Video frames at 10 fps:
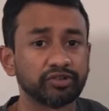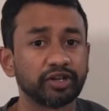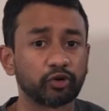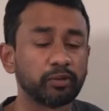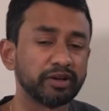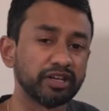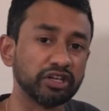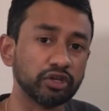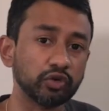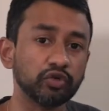that are commonly
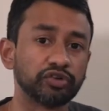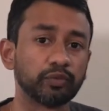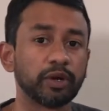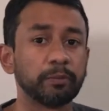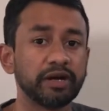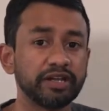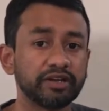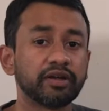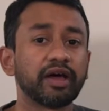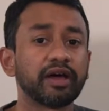used while
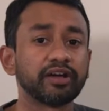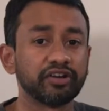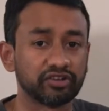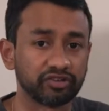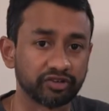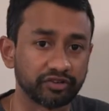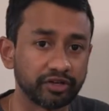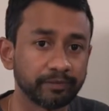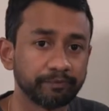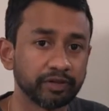building a decision tree.